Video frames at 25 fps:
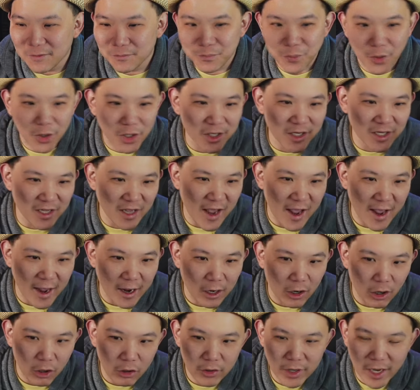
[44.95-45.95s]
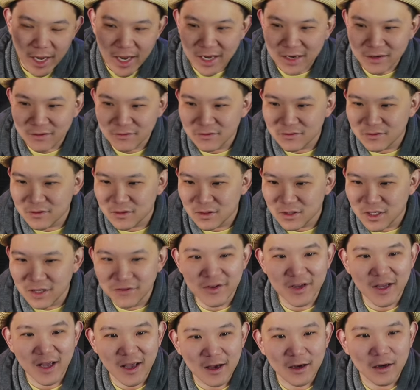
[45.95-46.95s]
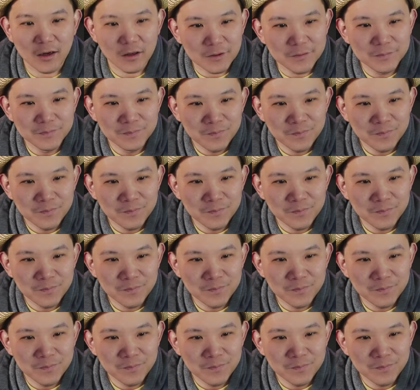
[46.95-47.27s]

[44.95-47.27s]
burning hell and living hell.